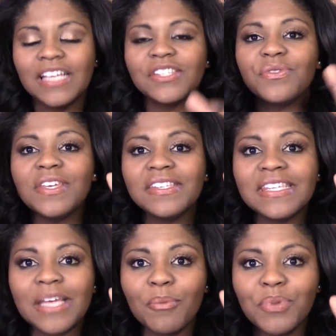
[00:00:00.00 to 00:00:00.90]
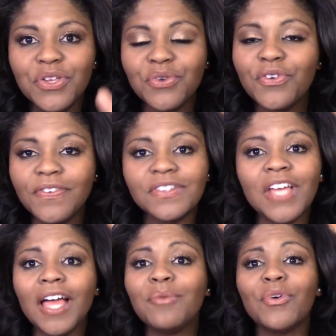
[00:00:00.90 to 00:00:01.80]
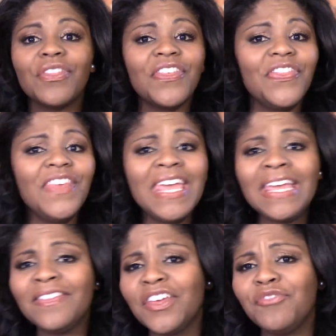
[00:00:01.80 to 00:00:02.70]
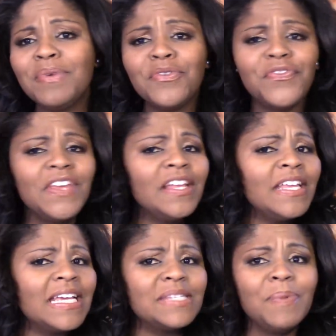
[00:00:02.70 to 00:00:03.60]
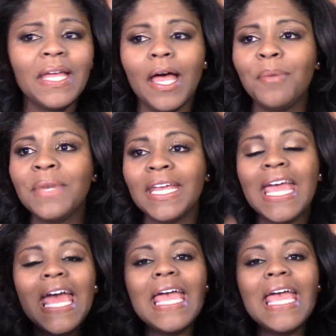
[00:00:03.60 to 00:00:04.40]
So this is a beautiful time where the thing that you've been feeling, it's been coming,